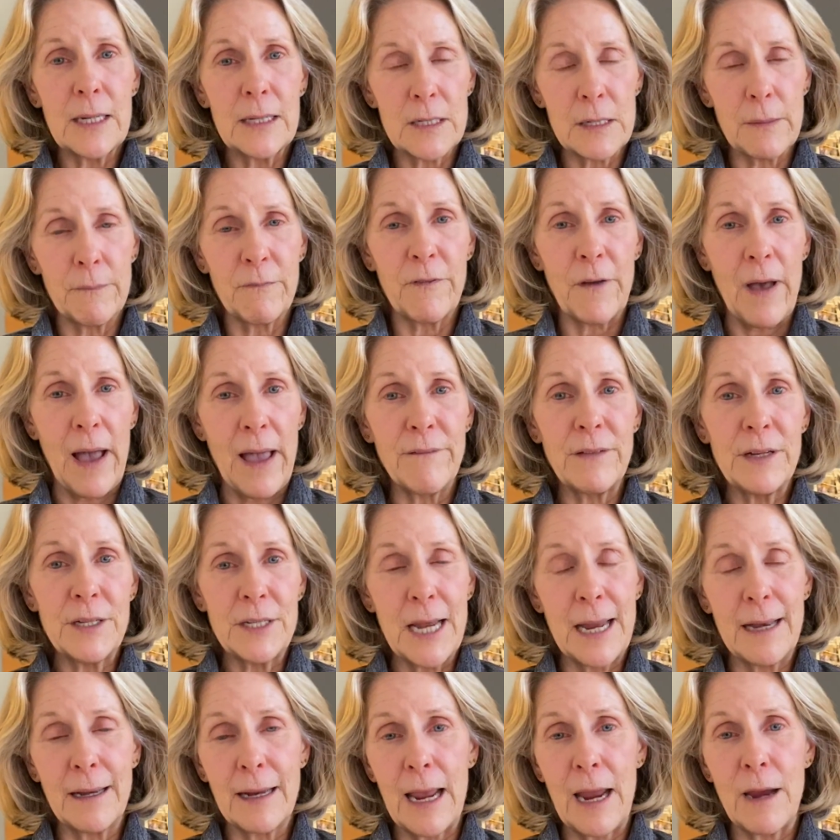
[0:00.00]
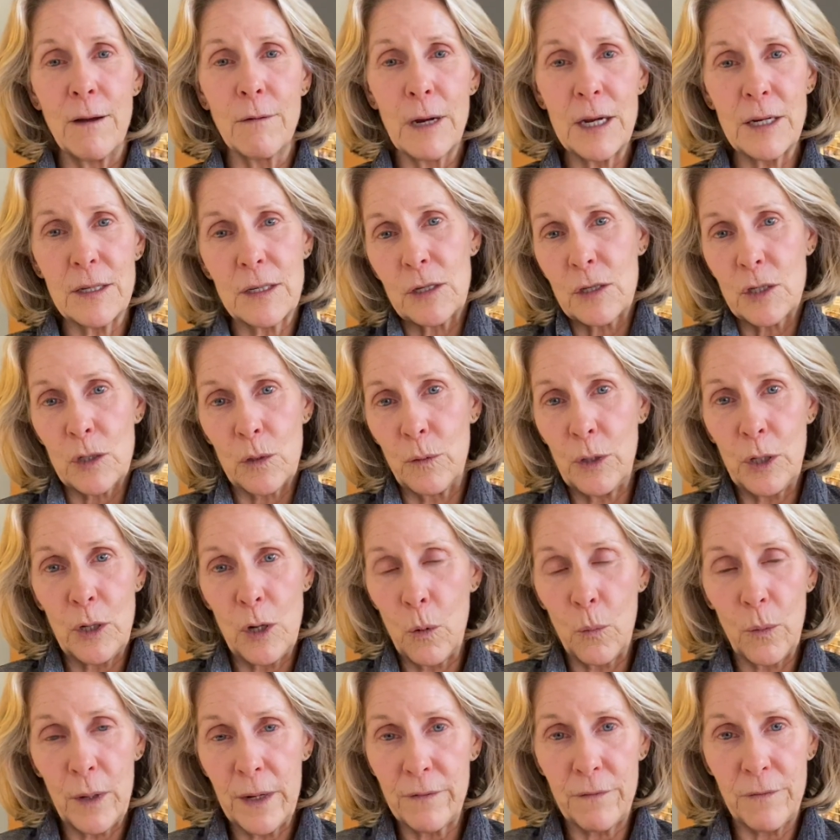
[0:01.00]
some 5 and 10K races so you know
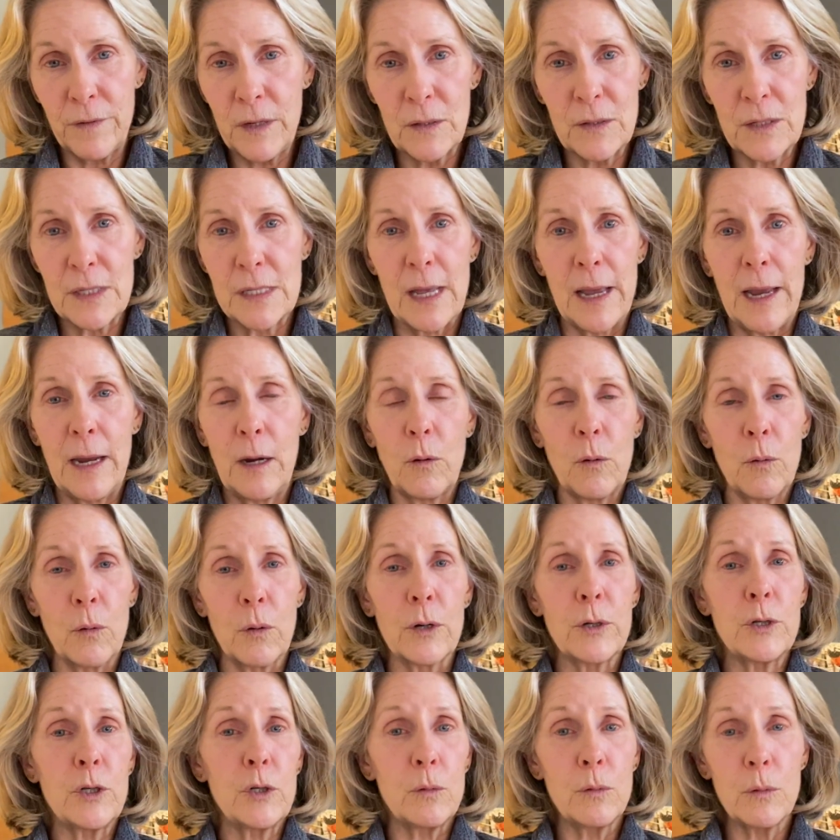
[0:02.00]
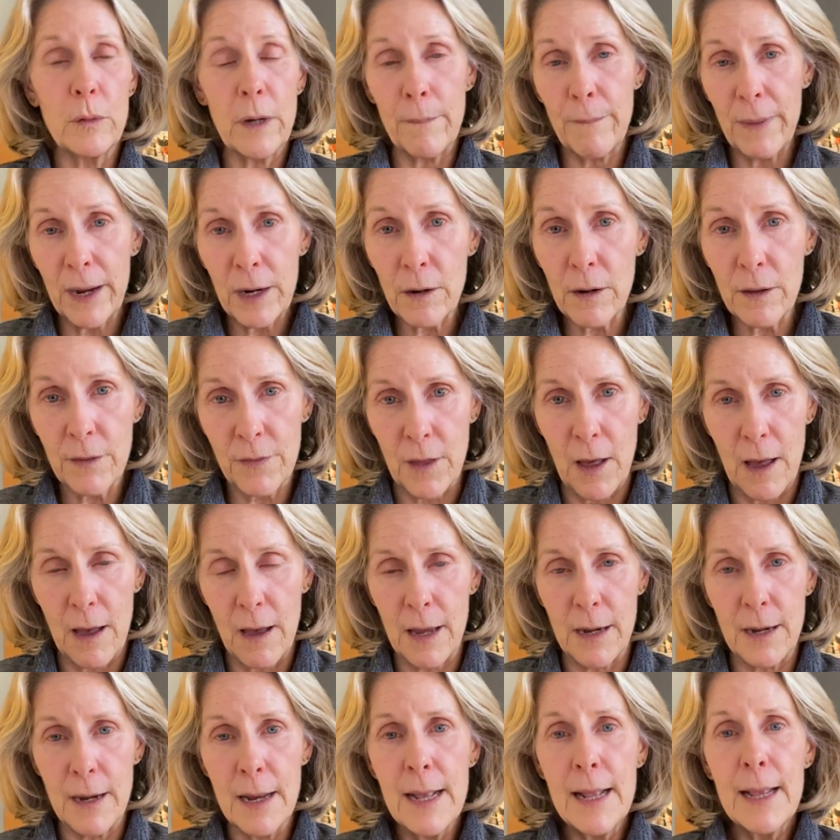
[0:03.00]
what it feels like, or do a
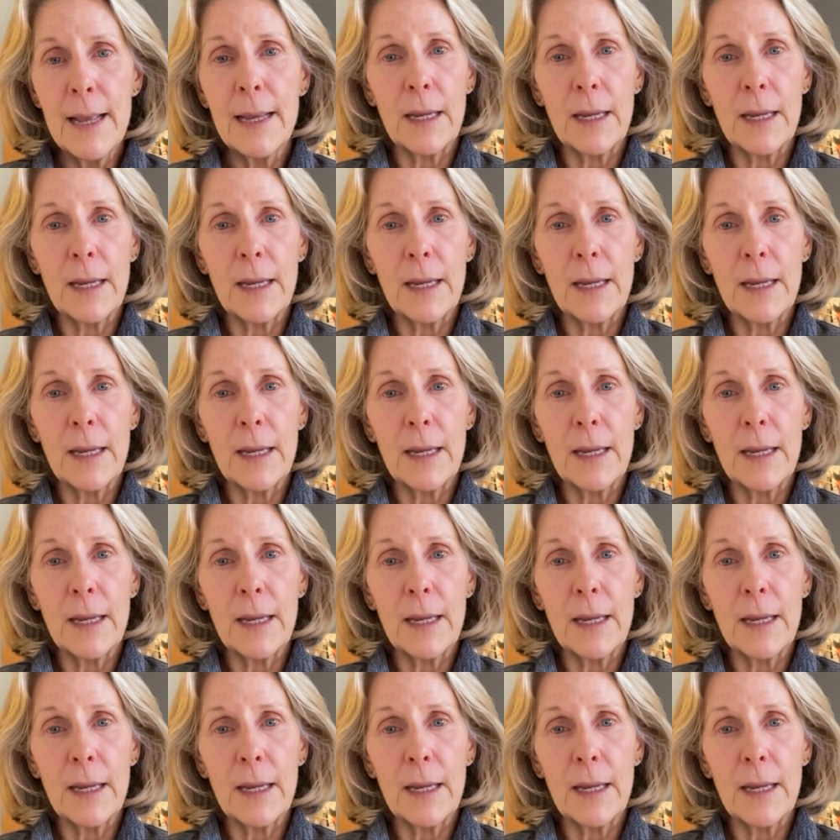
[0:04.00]
marathon.